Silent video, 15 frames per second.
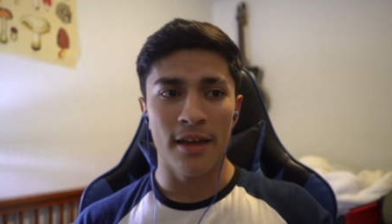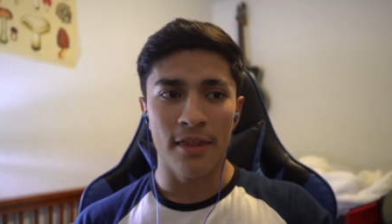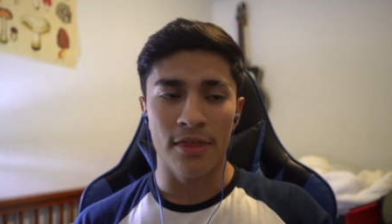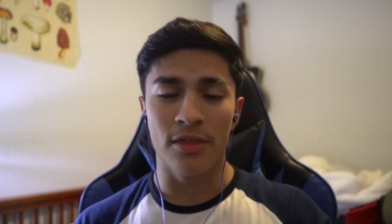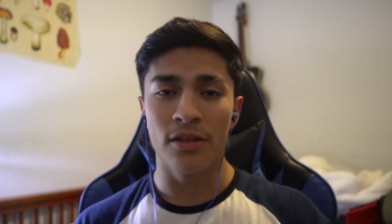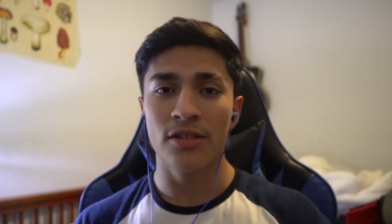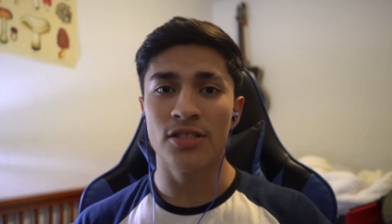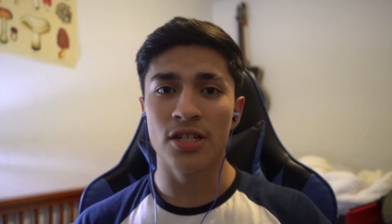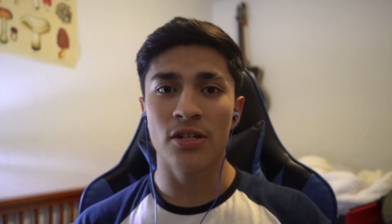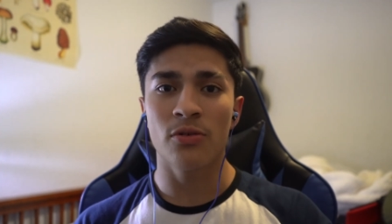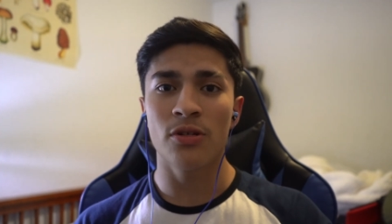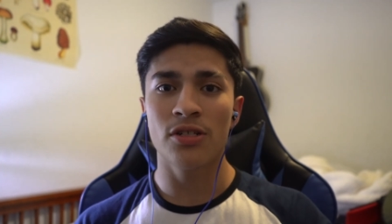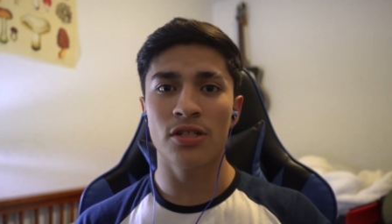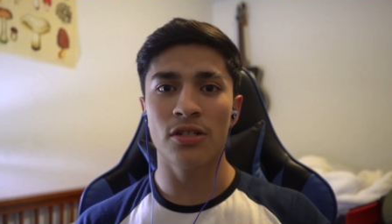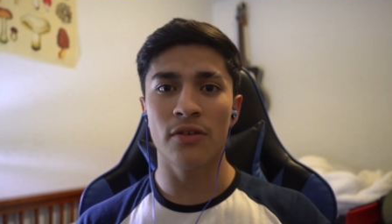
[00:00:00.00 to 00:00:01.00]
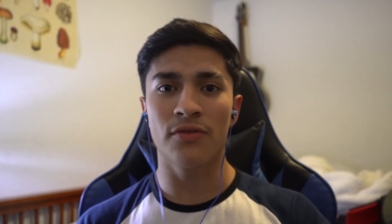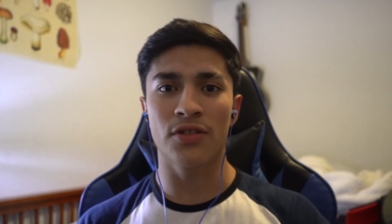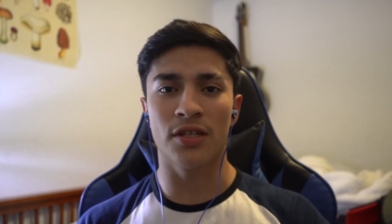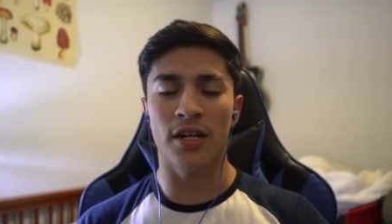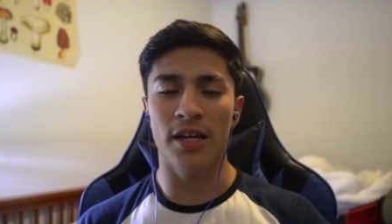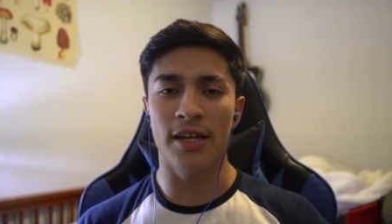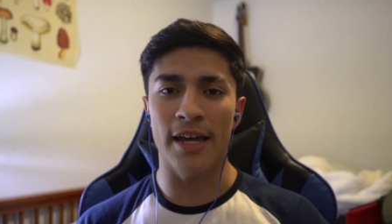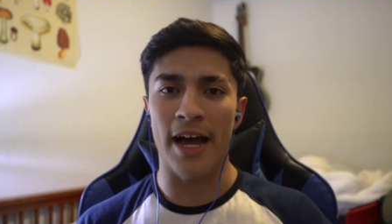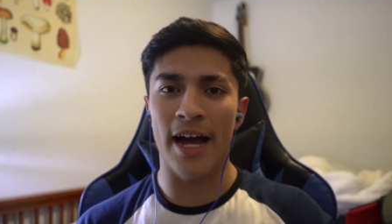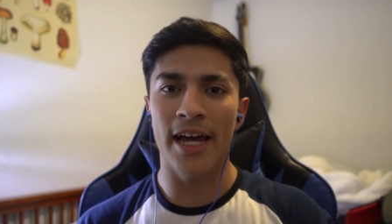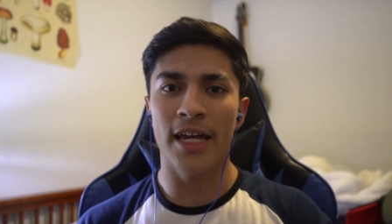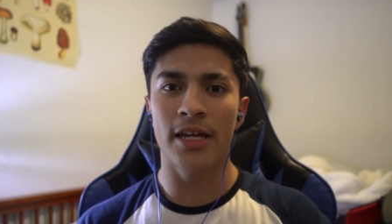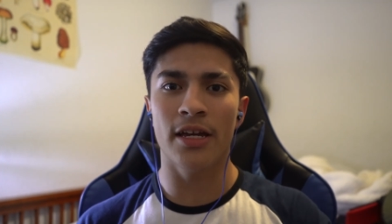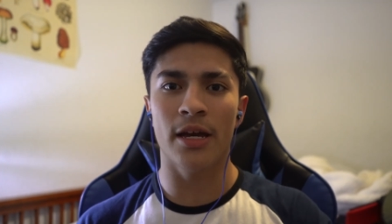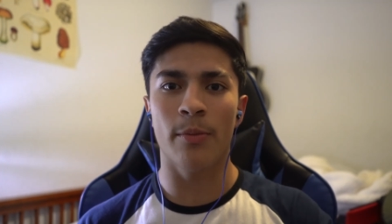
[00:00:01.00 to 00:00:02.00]
the generation of today, I
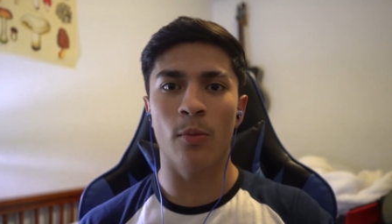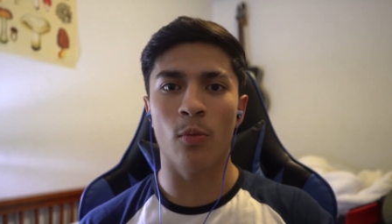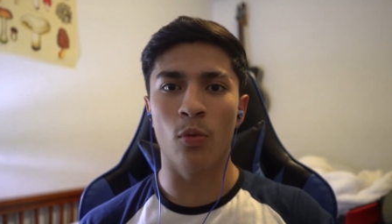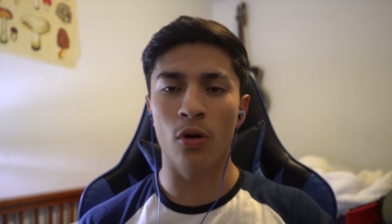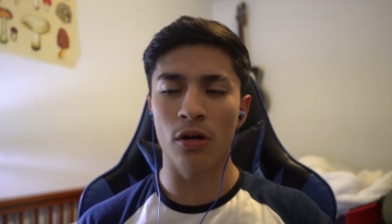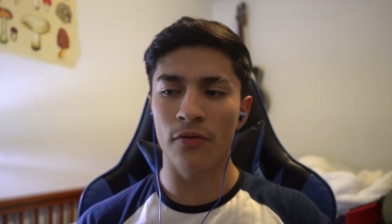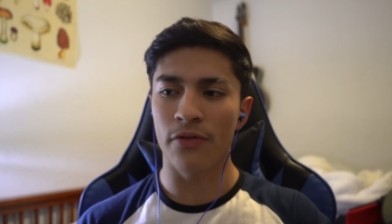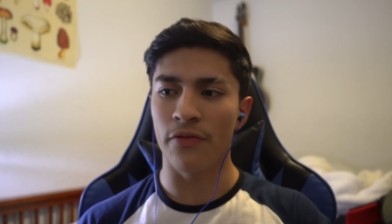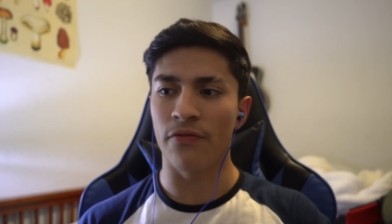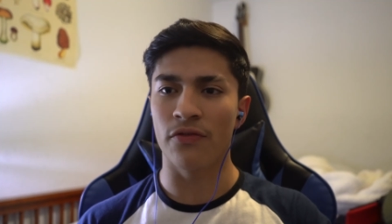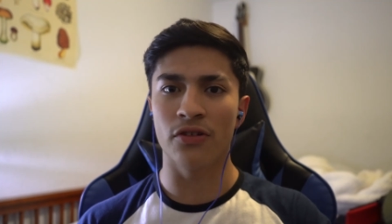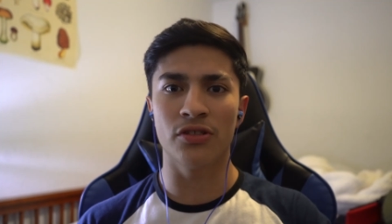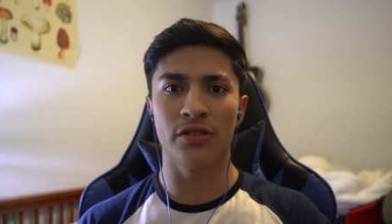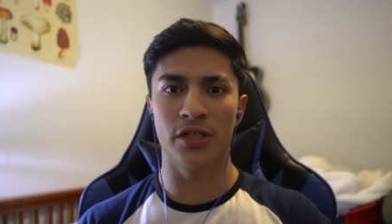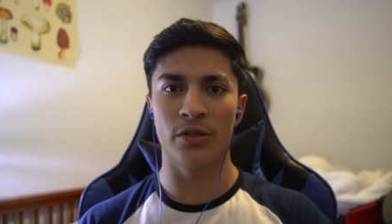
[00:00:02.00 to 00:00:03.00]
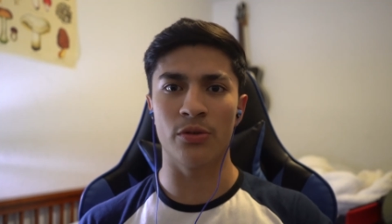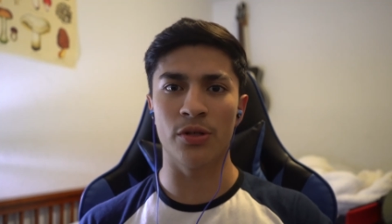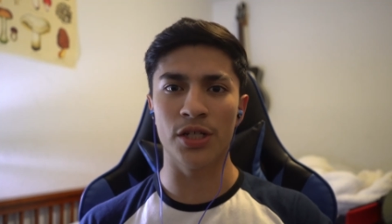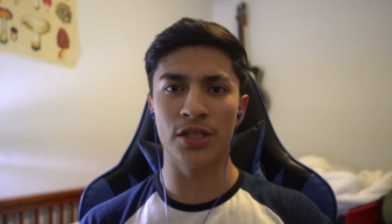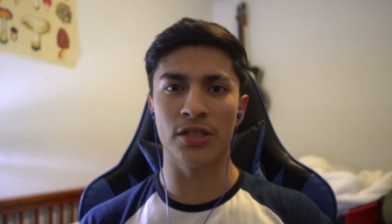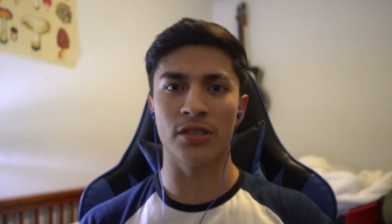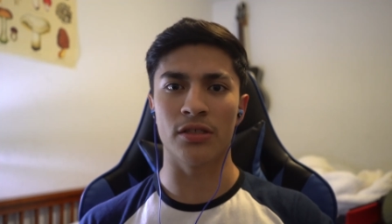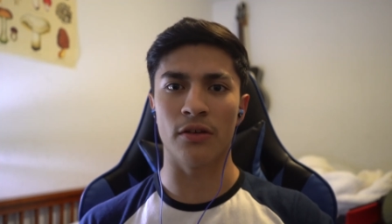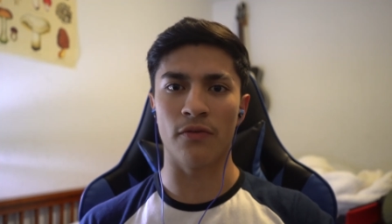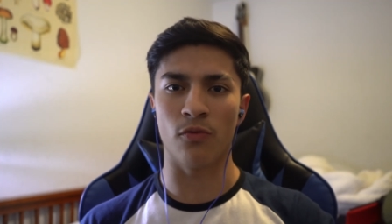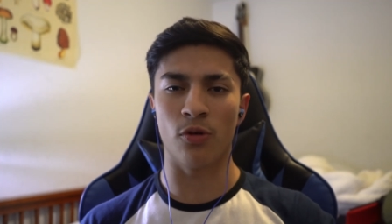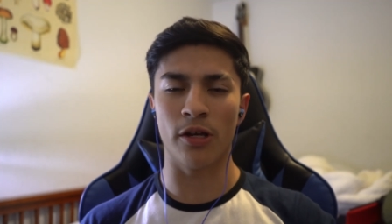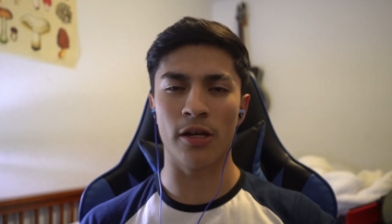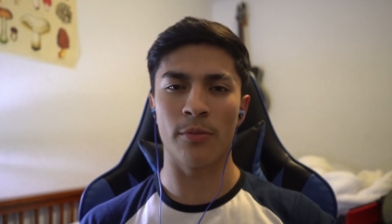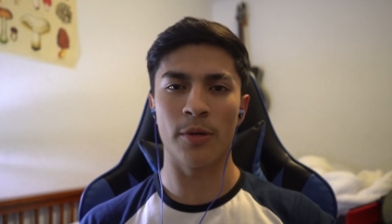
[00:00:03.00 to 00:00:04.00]
am one of the first generations of
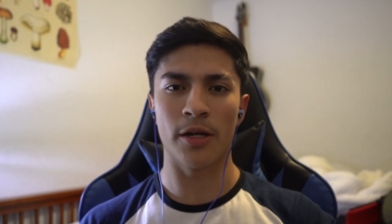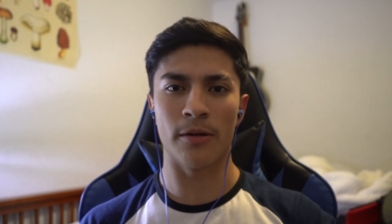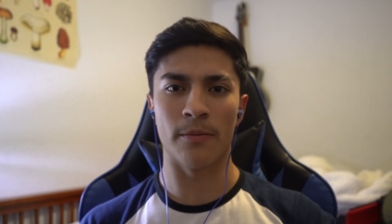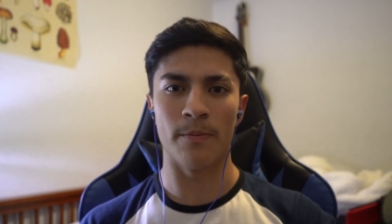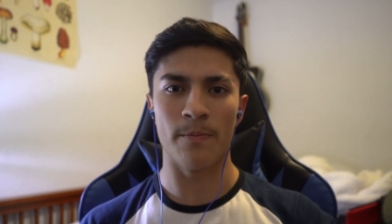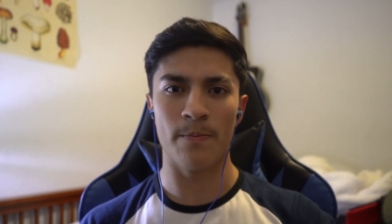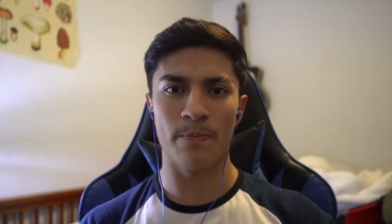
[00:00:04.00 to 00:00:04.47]
weak men